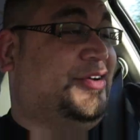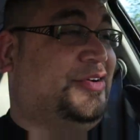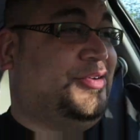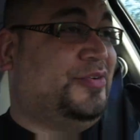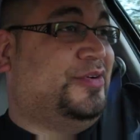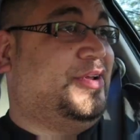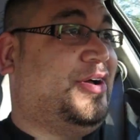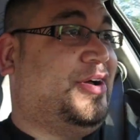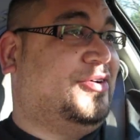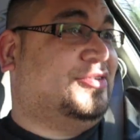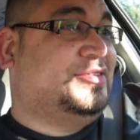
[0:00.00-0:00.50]

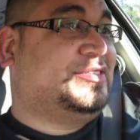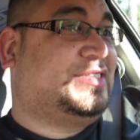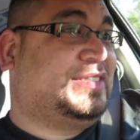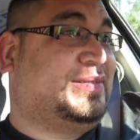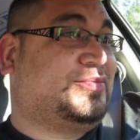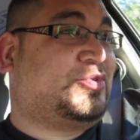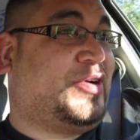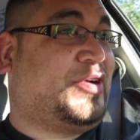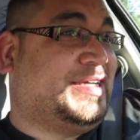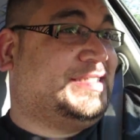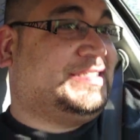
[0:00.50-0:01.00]
Who knows?
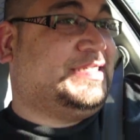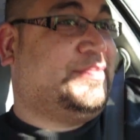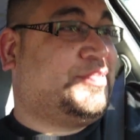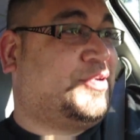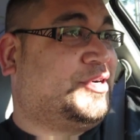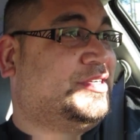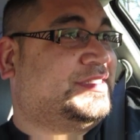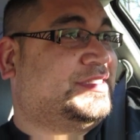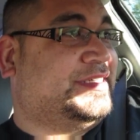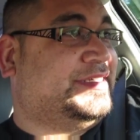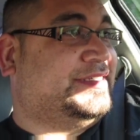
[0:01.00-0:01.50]
Some crazy
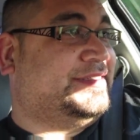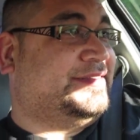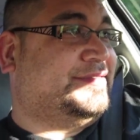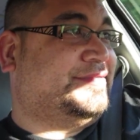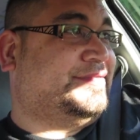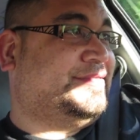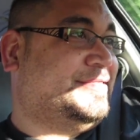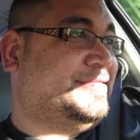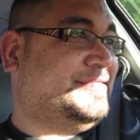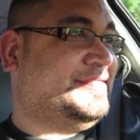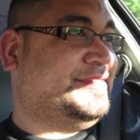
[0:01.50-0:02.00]
person.
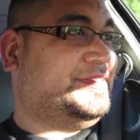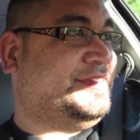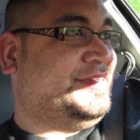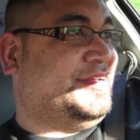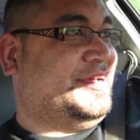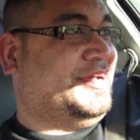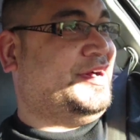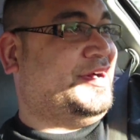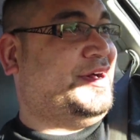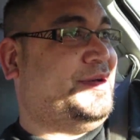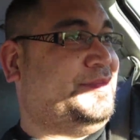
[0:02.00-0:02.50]

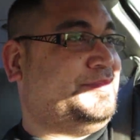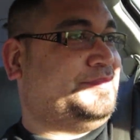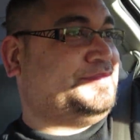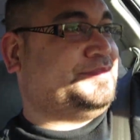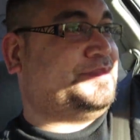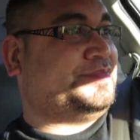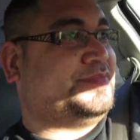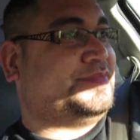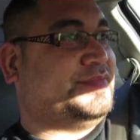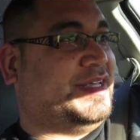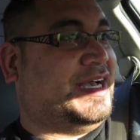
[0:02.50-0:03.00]
Um,
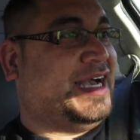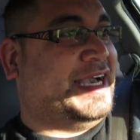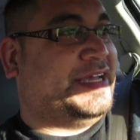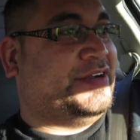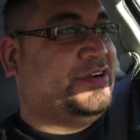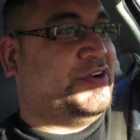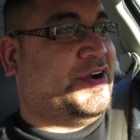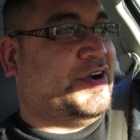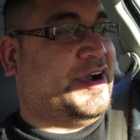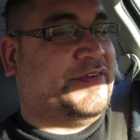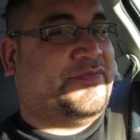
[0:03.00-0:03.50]
I
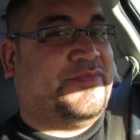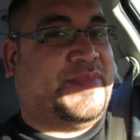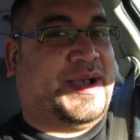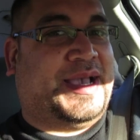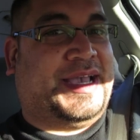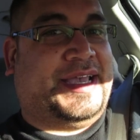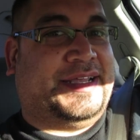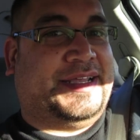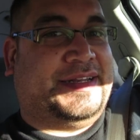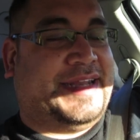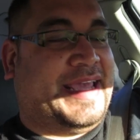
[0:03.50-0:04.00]
don't know if
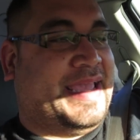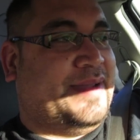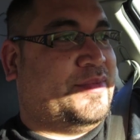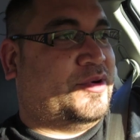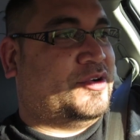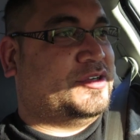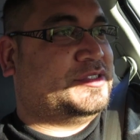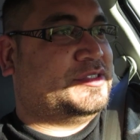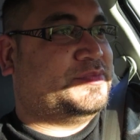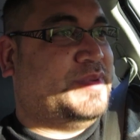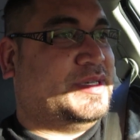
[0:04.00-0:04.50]
my
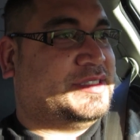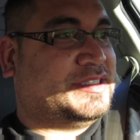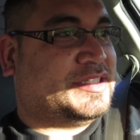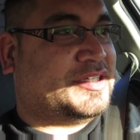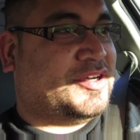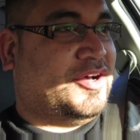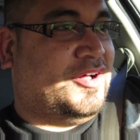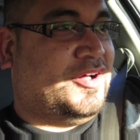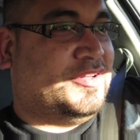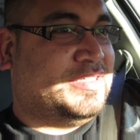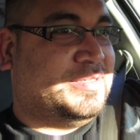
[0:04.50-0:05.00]
neighbors must
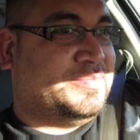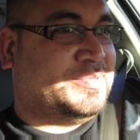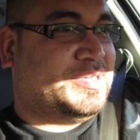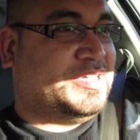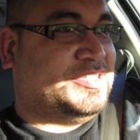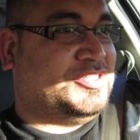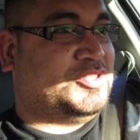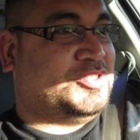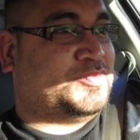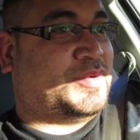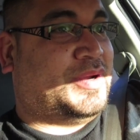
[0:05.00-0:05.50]
have called him
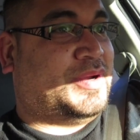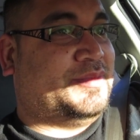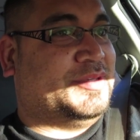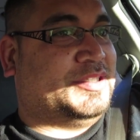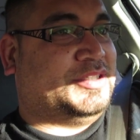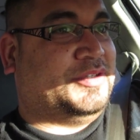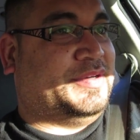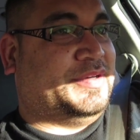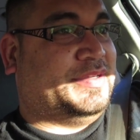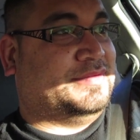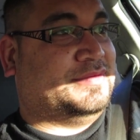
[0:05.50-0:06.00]
because he's
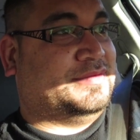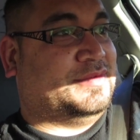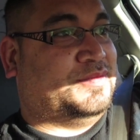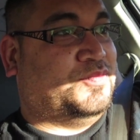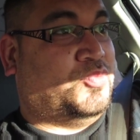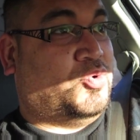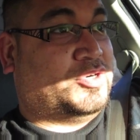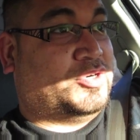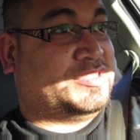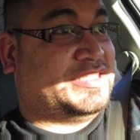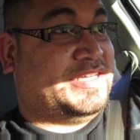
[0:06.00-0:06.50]
probably doing
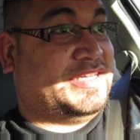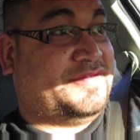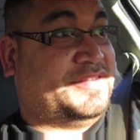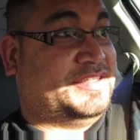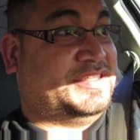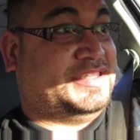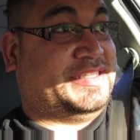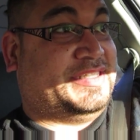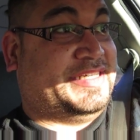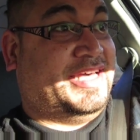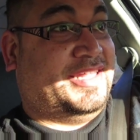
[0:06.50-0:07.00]
more stuff
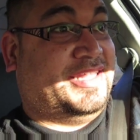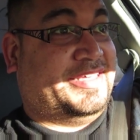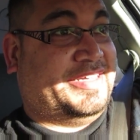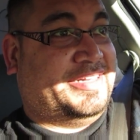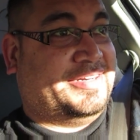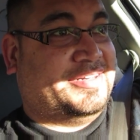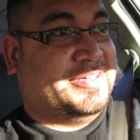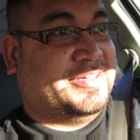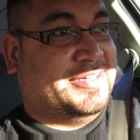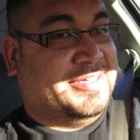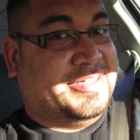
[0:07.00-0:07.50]
than just
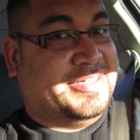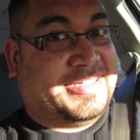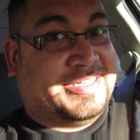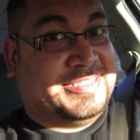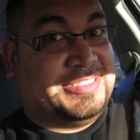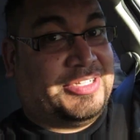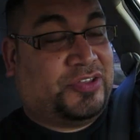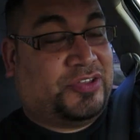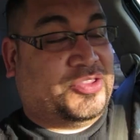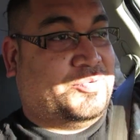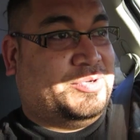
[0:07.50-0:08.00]
yelling
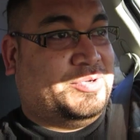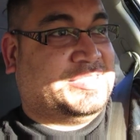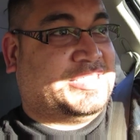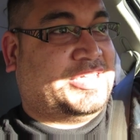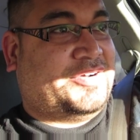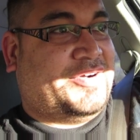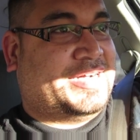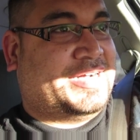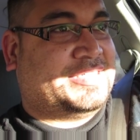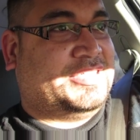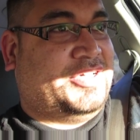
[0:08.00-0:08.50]
because they're the ones
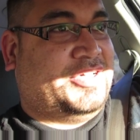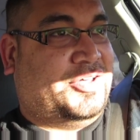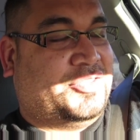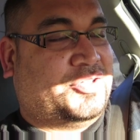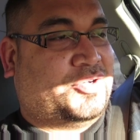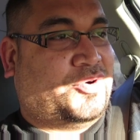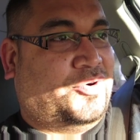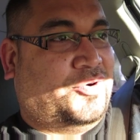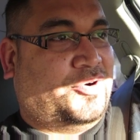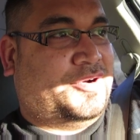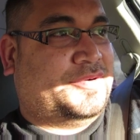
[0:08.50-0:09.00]
that are actually on
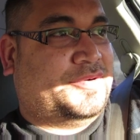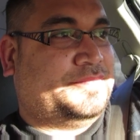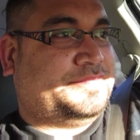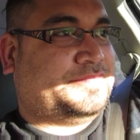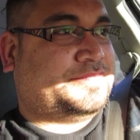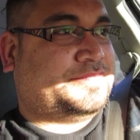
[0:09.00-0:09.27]
the corner.